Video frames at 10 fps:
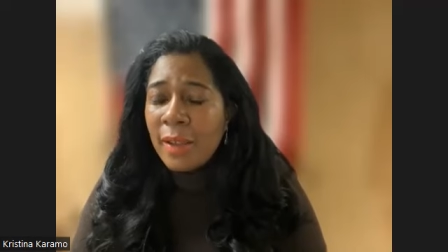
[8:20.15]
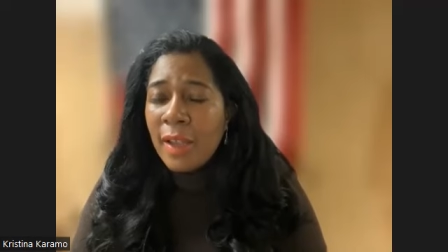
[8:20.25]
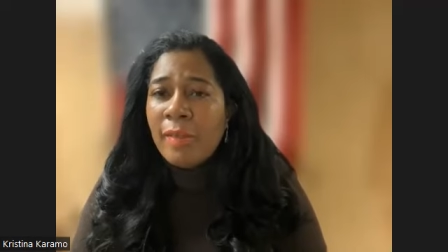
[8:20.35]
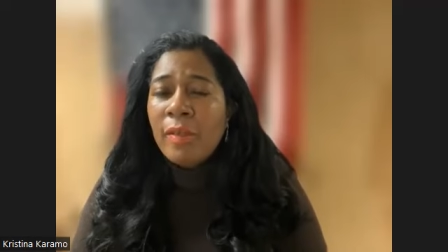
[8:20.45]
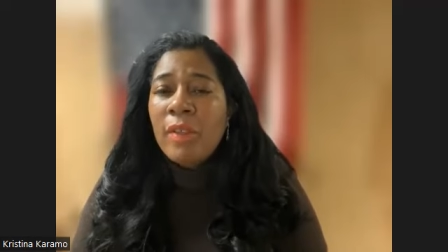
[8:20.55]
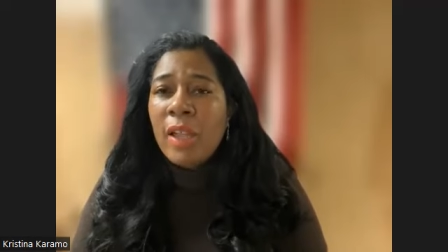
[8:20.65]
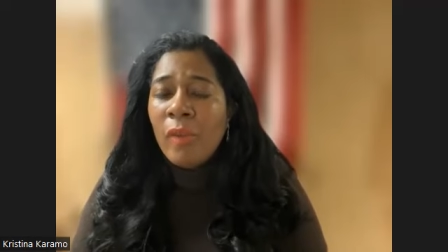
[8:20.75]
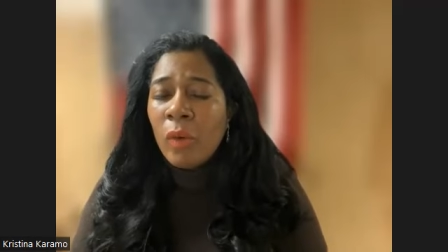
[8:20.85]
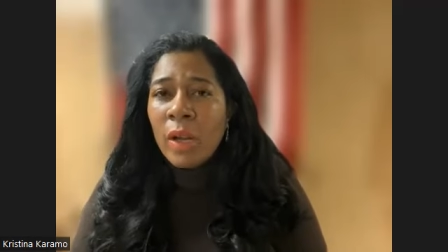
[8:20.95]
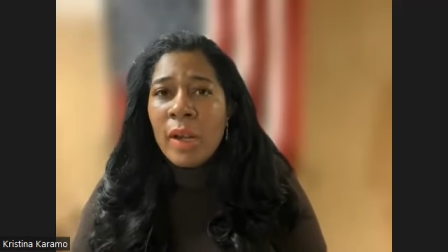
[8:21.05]
And so they
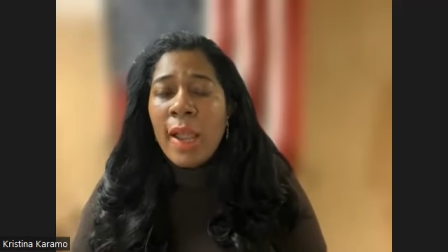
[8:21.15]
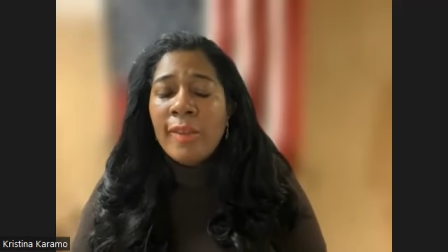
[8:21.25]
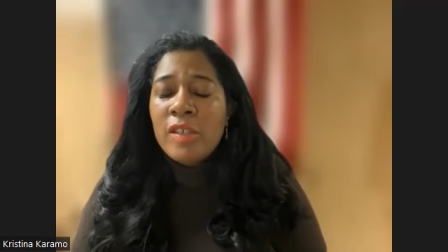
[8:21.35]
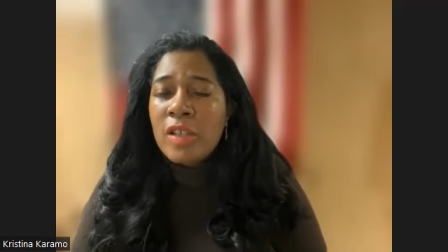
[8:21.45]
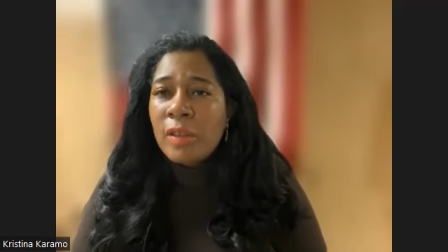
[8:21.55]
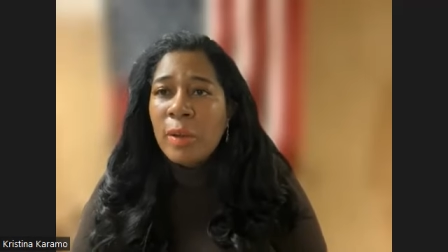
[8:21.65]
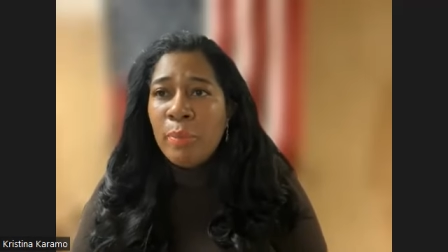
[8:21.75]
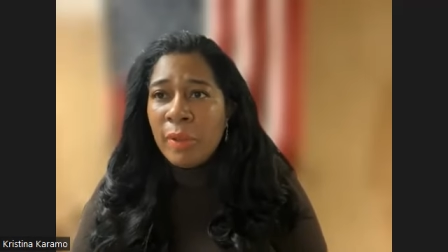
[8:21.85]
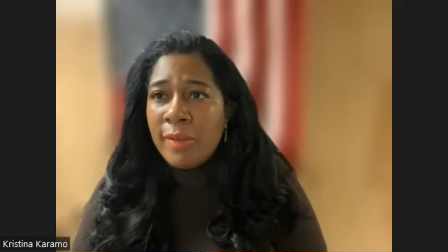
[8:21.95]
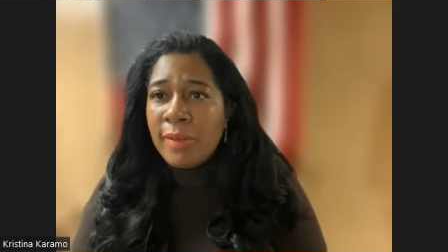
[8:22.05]
organized and took their
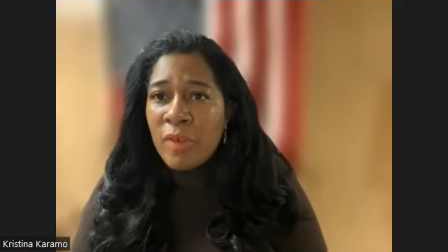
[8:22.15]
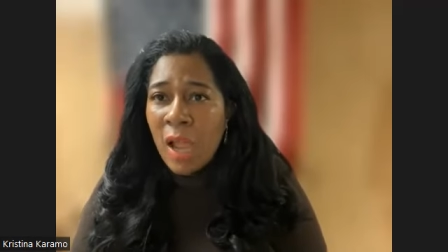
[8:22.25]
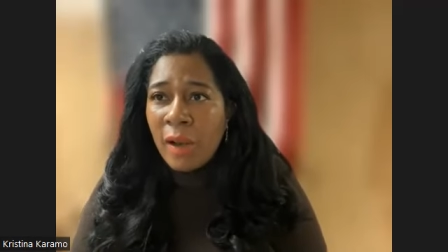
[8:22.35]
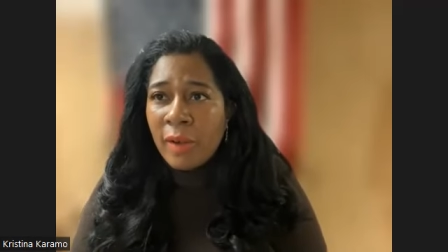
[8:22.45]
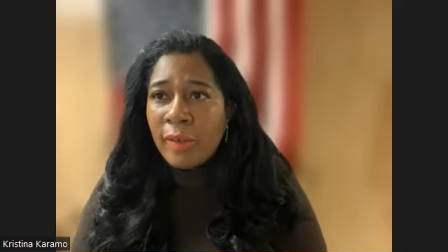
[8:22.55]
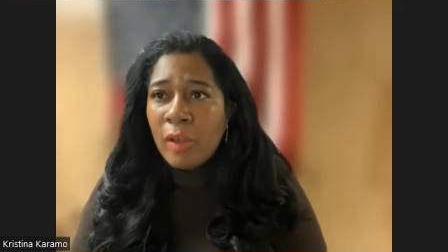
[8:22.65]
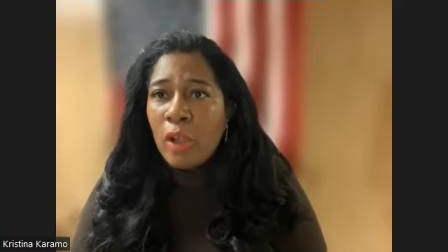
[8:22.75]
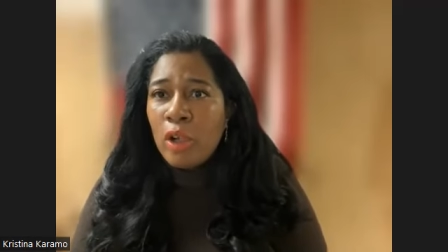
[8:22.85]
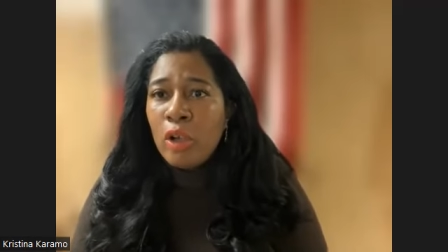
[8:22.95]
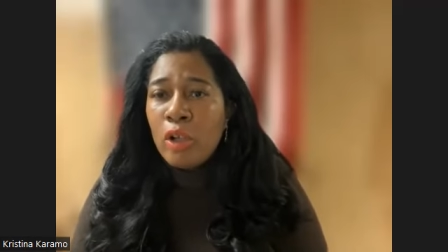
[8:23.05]
billions of dollars
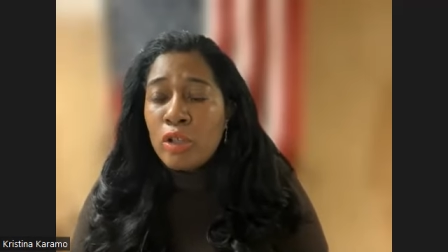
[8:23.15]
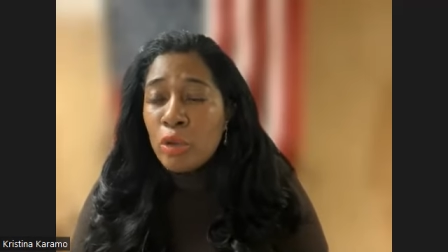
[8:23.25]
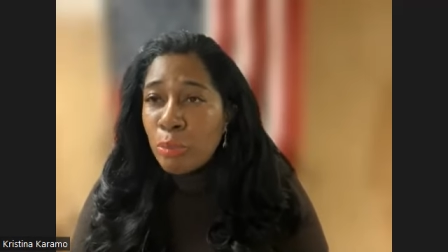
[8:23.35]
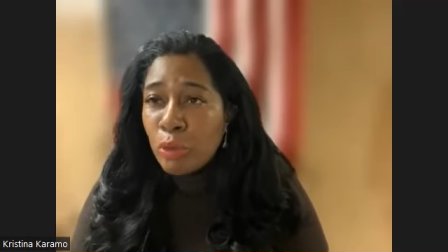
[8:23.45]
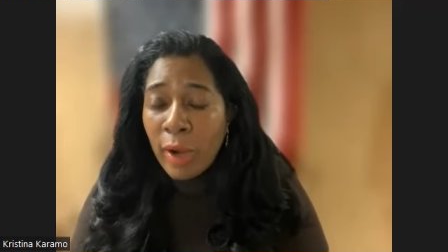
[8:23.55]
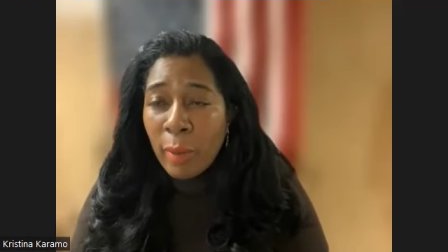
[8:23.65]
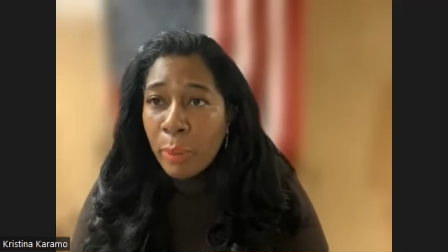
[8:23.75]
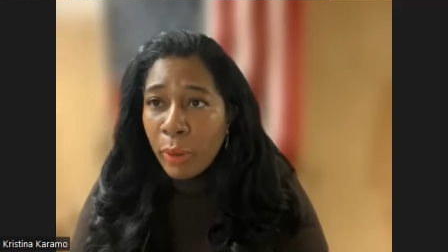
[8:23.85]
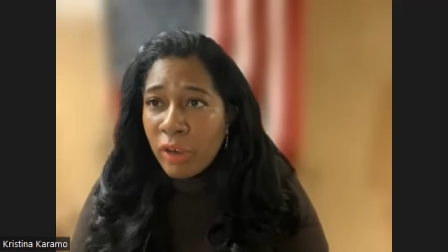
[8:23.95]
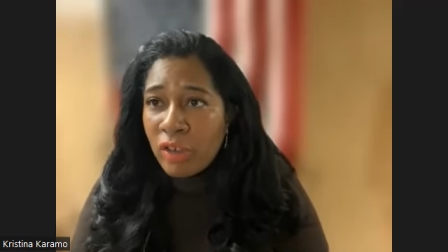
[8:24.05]
to try to
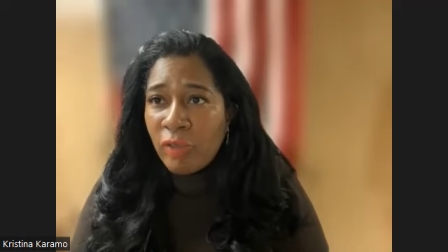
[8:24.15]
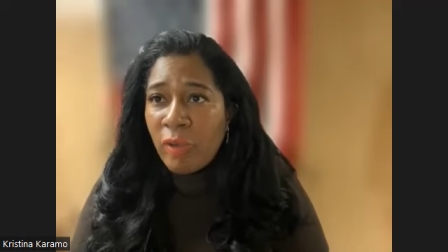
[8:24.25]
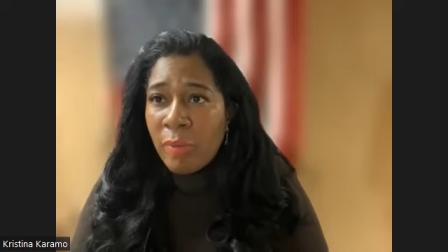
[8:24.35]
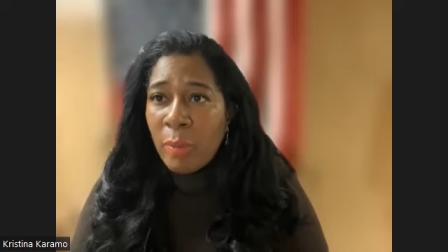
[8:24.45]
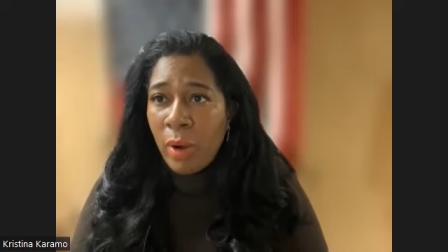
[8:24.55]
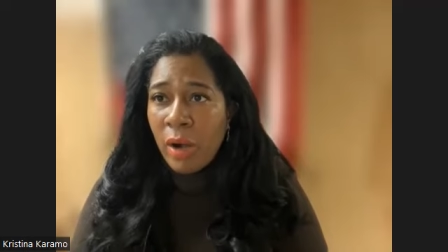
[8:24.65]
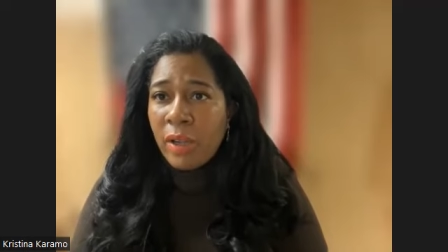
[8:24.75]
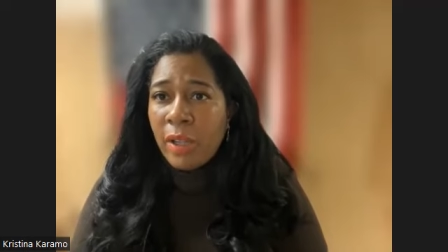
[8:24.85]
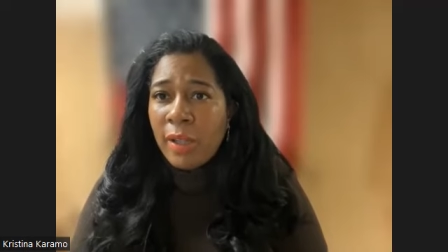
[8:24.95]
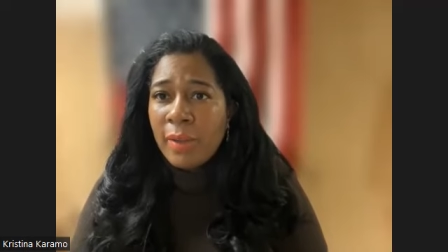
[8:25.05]
purge us from the
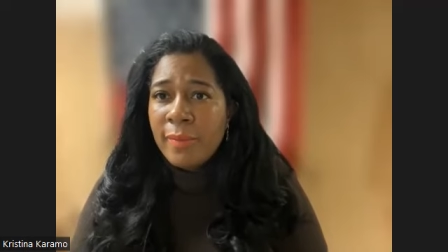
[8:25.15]
party.